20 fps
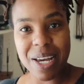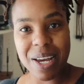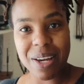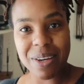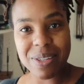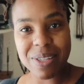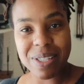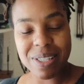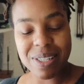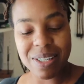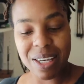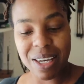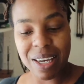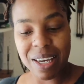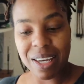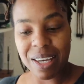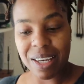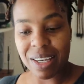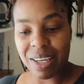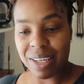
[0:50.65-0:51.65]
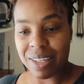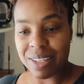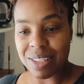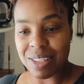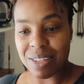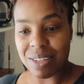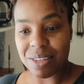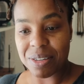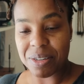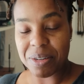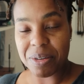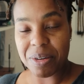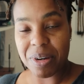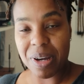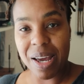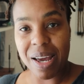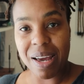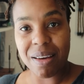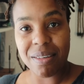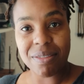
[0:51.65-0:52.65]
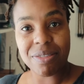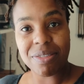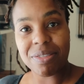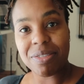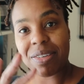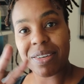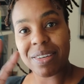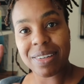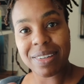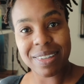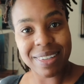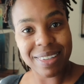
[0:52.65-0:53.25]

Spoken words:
house to have